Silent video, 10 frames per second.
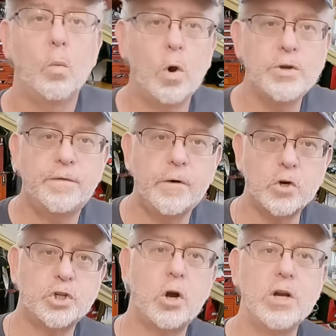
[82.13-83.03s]
When you
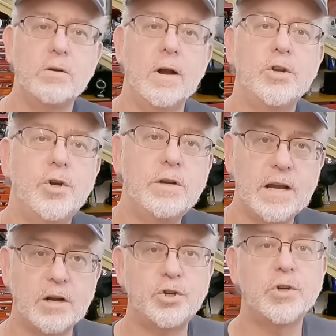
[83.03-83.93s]
first start your engine, the
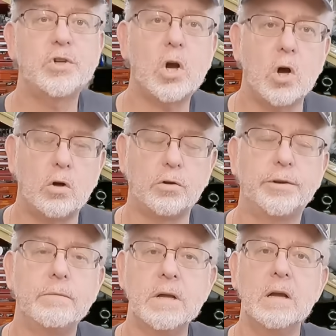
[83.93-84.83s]
engine is cold,
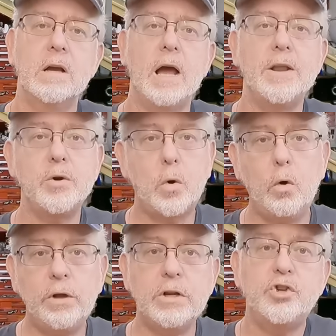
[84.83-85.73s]
and the
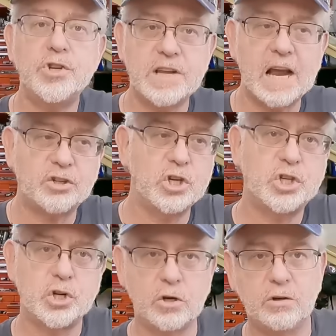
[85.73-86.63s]
coolant just actually
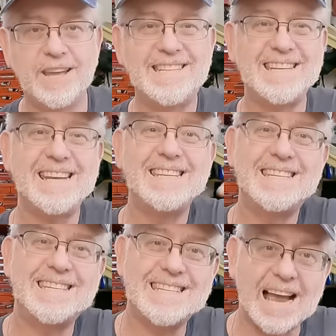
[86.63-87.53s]
circulates
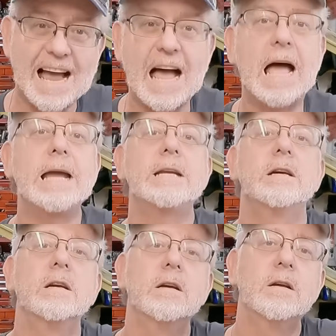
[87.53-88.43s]
inside
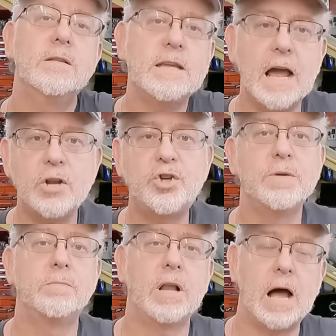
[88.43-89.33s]
the
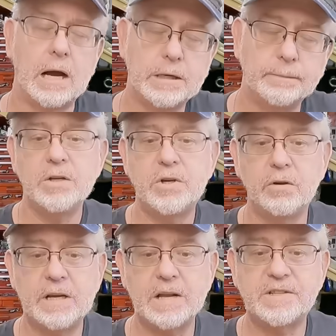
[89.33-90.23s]
engine block
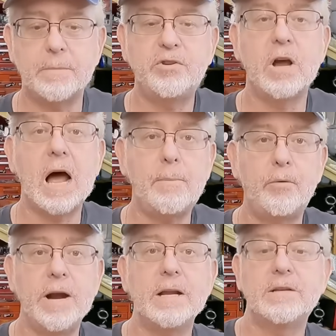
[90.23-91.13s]
until it gets up to
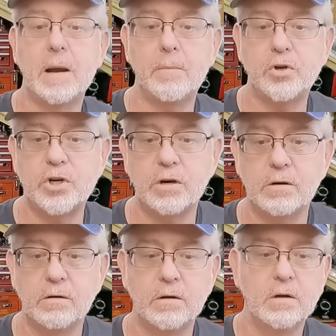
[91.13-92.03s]
operating temperature.